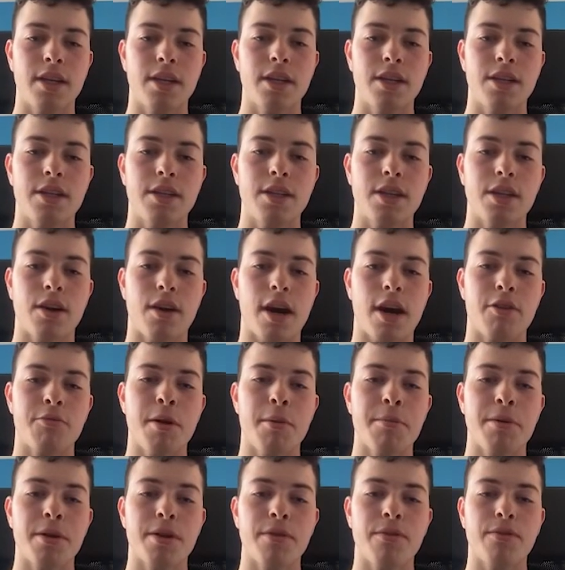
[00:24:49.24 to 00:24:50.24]
So I
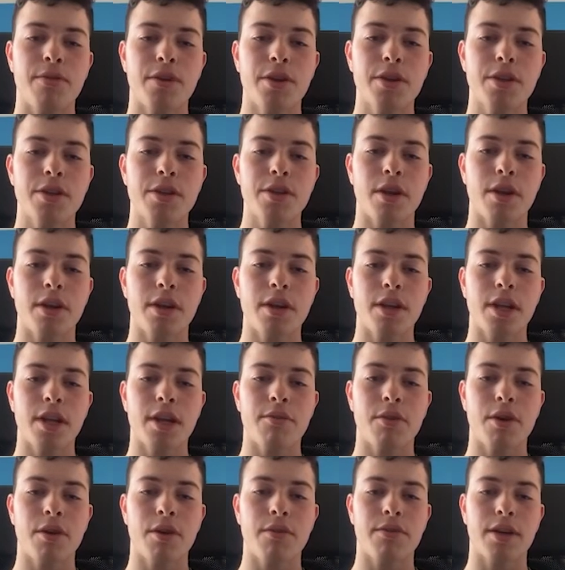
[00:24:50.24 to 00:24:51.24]
remember the first article I
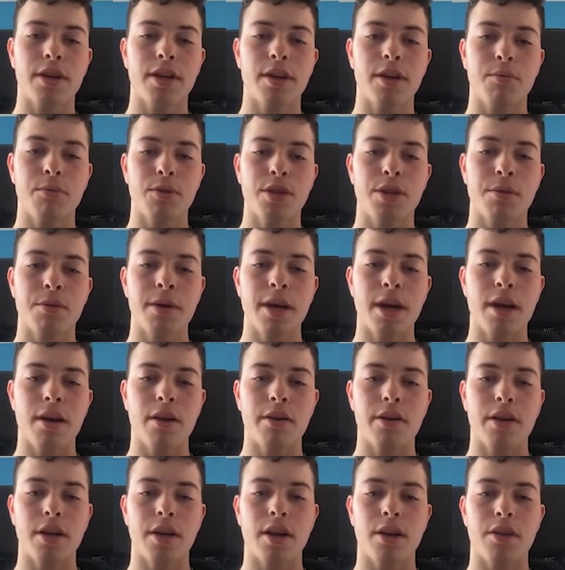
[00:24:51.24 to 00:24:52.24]
wrote for him was
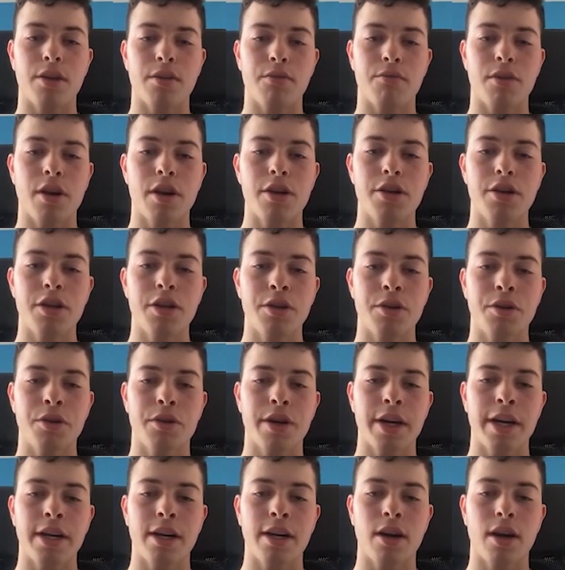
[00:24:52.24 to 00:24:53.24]
about the
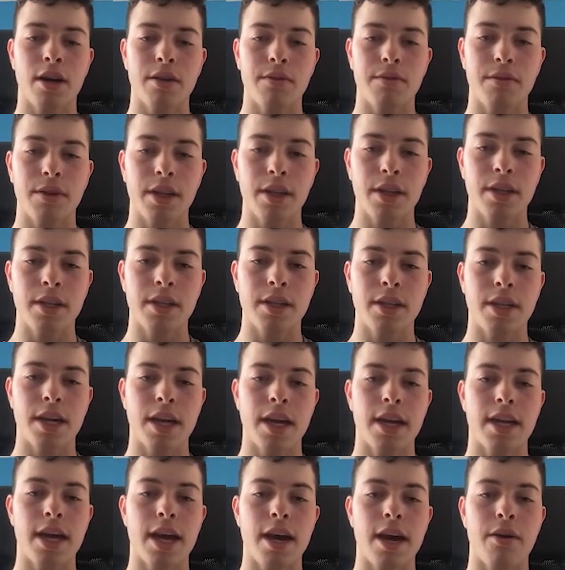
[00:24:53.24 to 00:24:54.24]
Russia-Ukraine conflict
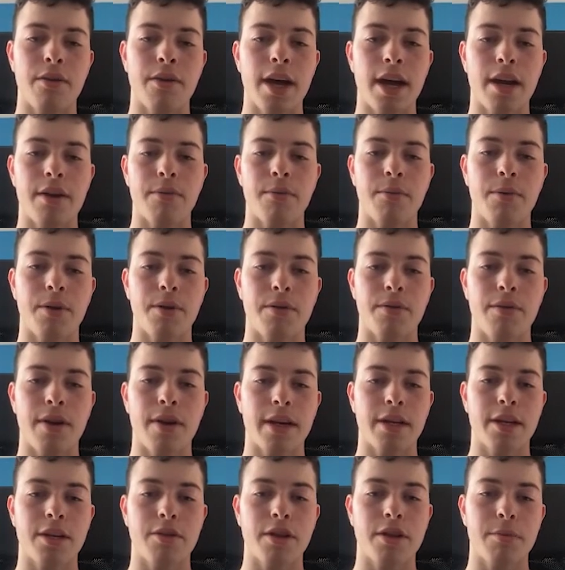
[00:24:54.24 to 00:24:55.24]
and how that would
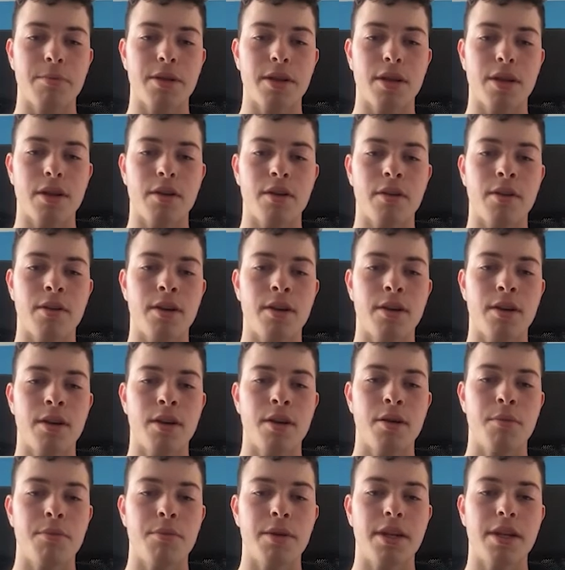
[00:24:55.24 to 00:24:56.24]
affect crypto,
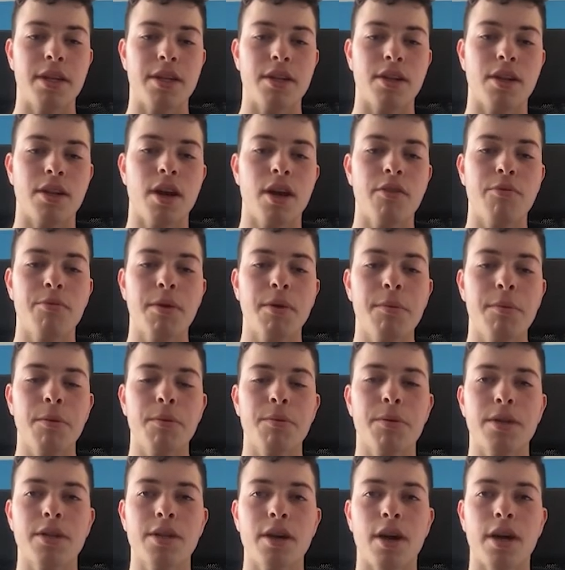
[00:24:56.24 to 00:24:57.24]
because a lot of people
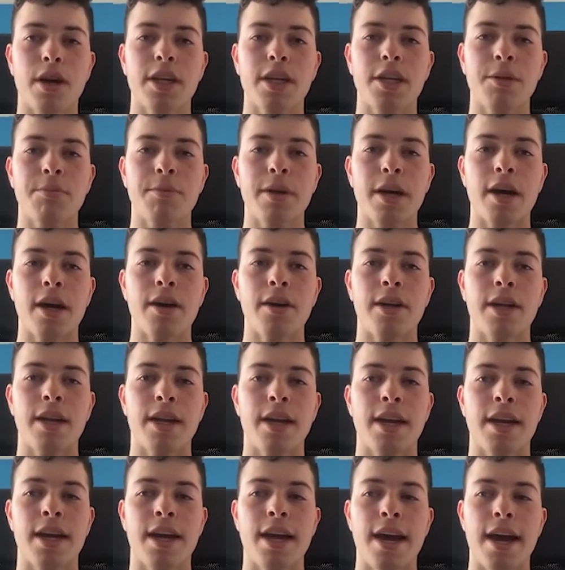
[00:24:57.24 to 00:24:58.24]
were talking about
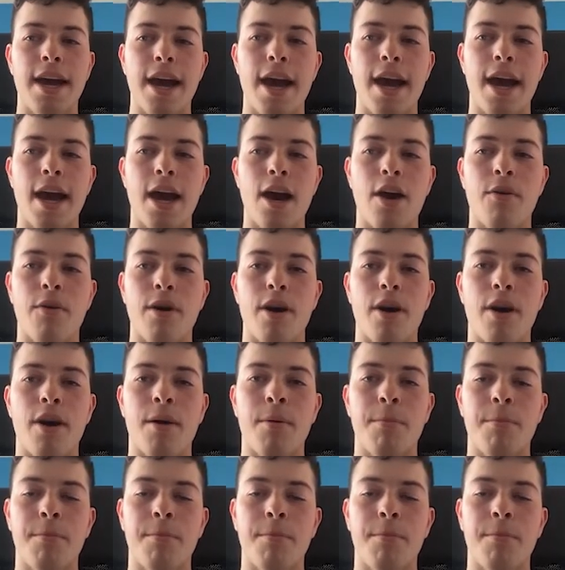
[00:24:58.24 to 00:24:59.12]
how